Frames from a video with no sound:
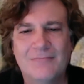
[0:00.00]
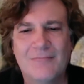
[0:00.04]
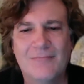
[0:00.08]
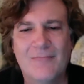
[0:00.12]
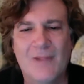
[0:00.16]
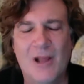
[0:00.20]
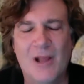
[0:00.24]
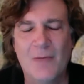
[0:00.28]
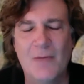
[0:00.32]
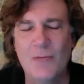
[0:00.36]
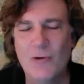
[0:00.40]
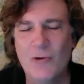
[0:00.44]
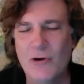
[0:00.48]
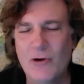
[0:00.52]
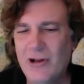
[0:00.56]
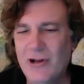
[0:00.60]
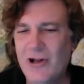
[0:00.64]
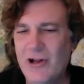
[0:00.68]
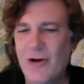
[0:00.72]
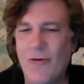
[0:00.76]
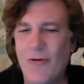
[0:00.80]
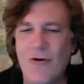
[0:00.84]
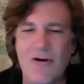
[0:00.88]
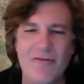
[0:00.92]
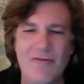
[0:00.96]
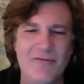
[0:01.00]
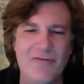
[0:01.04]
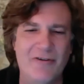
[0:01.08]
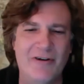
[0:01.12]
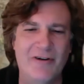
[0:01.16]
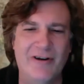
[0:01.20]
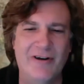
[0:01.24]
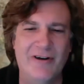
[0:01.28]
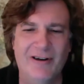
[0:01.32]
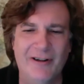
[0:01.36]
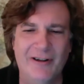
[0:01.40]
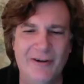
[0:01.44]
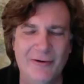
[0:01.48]
I'm going to go off on
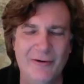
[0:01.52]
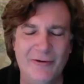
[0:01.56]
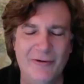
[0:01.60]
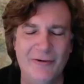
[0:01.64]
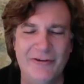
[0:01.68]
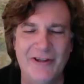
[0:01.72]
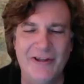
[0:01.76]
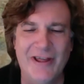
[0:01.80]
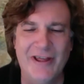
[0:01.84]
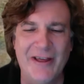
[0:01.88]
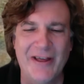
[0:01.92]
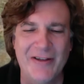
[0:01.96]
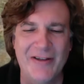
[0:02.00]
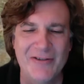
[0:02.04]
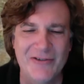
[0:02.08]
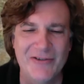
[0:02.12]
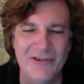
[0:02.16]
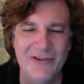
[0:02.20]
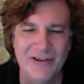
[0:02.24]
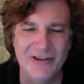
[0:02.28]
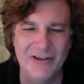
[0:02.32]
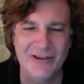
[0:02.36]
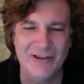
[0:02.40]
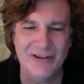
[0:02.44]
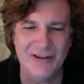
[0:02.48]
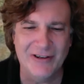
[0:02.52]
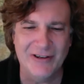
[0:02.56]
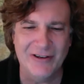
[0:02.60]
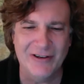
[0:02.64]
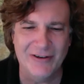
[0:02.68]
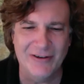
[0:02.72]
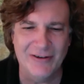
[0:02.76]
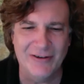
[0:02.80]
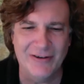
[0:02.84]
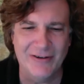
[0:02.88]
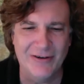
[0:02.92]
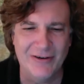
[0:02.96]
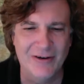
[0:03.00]
a little tangent
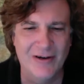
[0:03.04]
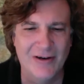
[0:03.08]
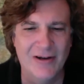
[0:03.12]
here.